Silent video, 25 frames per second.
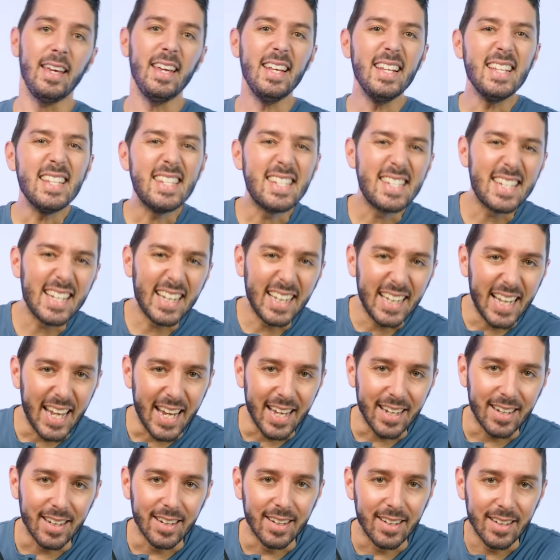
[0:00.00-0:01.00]

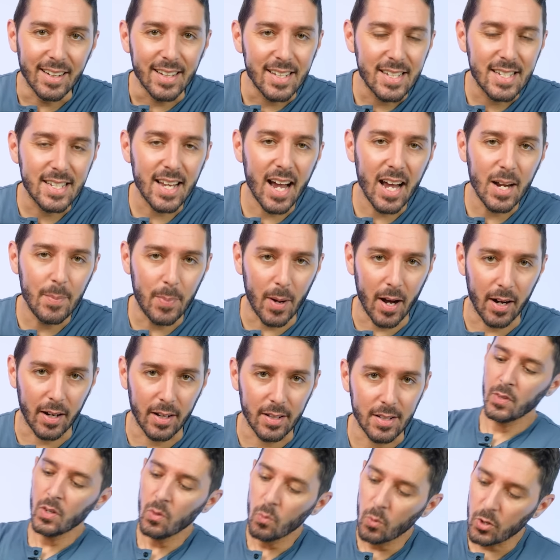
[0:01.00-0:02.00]
insulated side
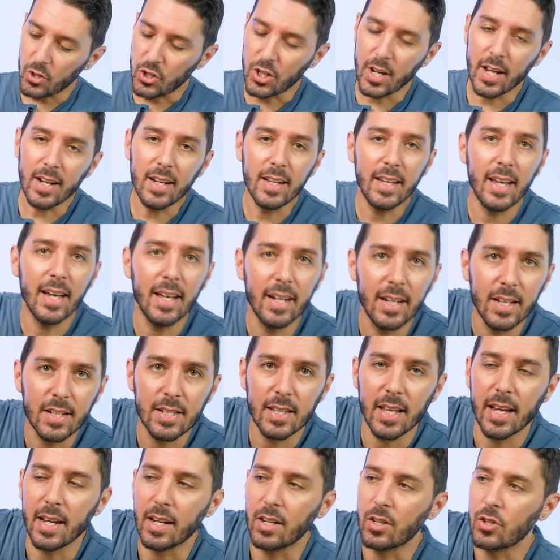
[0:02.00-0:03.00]
pockets which yet again
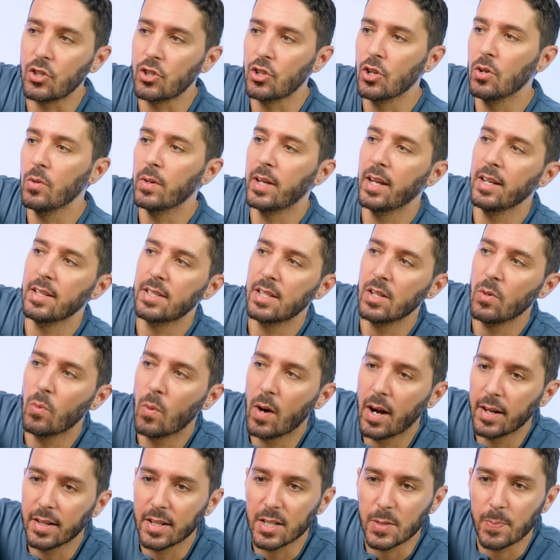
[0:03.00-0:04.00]
is like showcasing
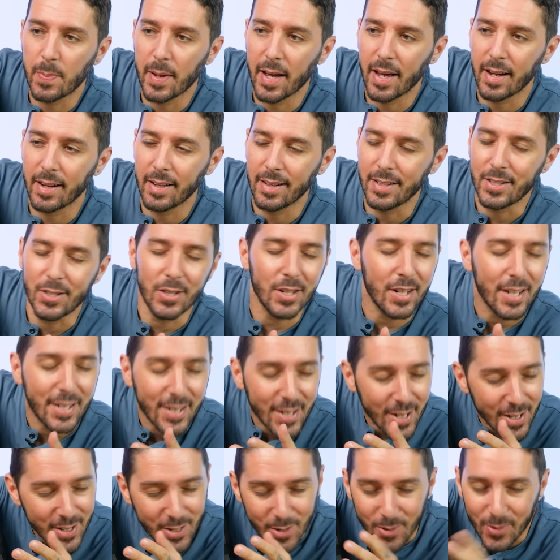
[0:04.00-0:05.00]
why this bag, it's,
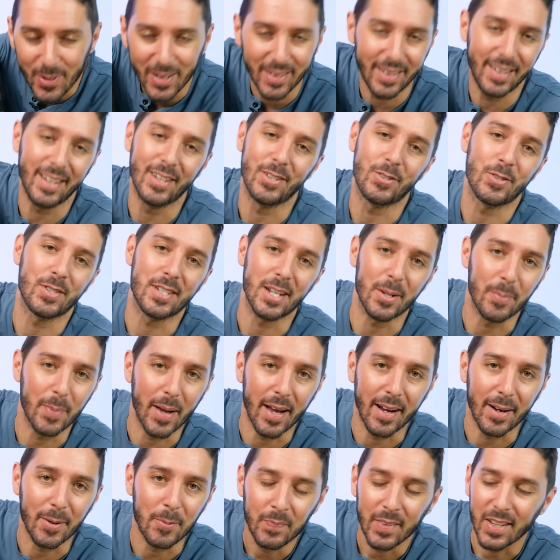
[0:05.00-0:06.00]
it's, a really interesting
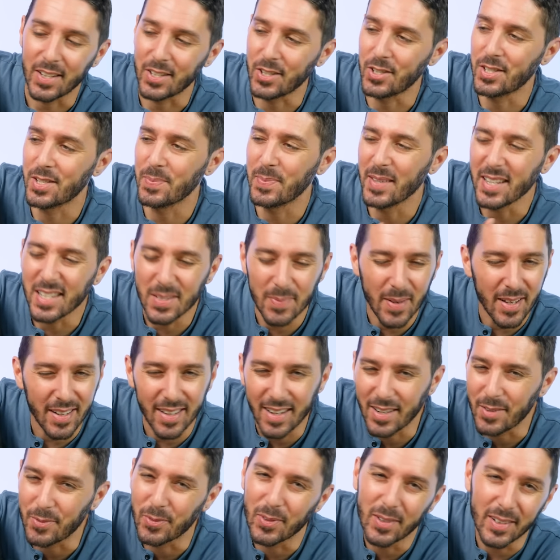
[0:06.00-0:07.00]
bag because there's some things about it
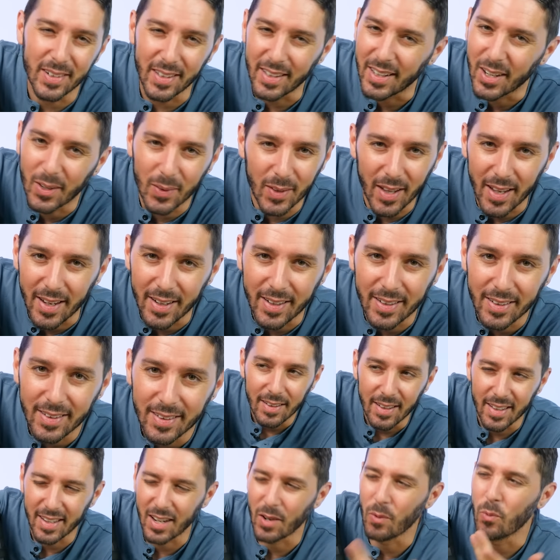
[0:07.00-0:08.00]
I really don't like
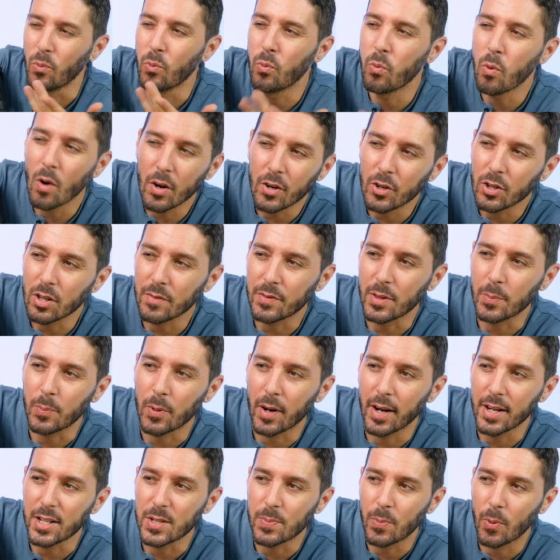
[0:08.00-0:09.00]
and I wonder if the
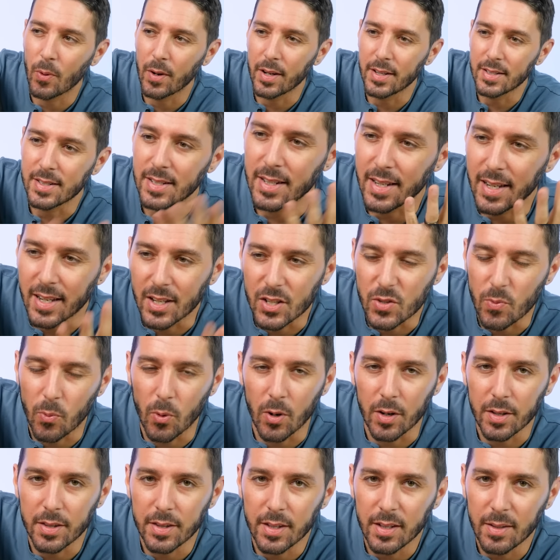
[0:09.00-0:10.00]
price point is
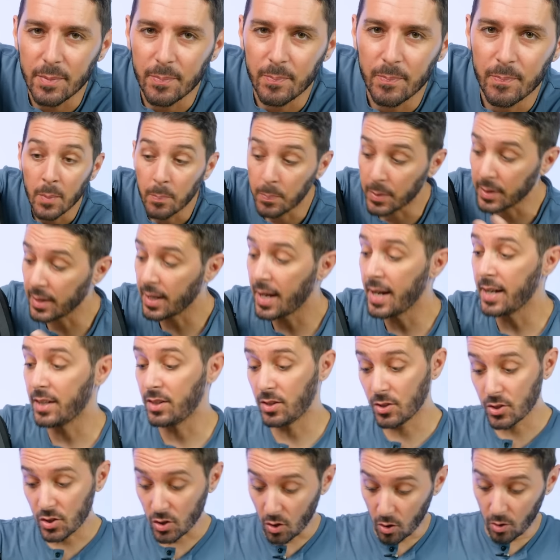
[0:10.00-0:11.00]
worth it. But
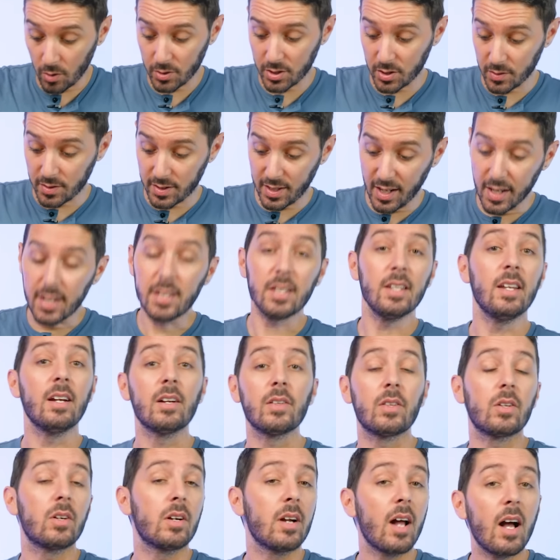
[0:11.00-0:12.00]
like, there's also things in
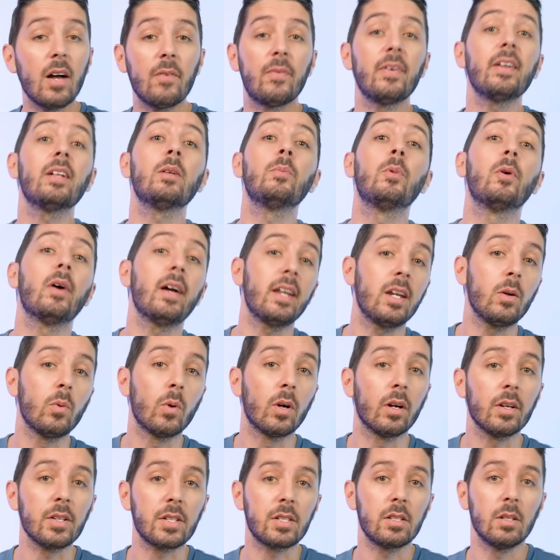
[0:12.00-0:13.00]
here that are not available
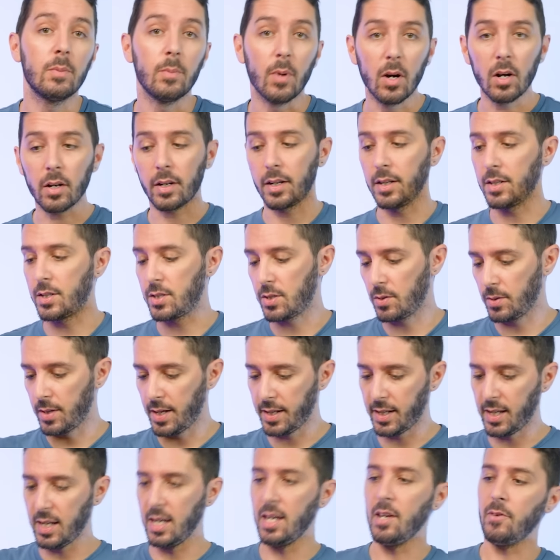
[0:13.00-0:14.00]
anywhere else in the market. So
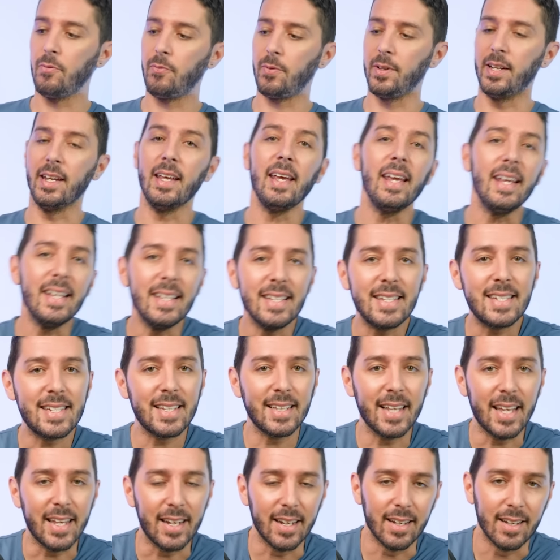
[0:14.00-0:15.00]
like if an
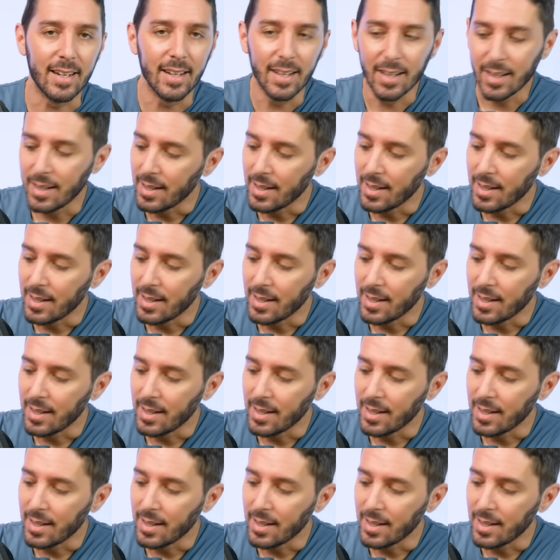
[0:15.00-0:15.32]
insulated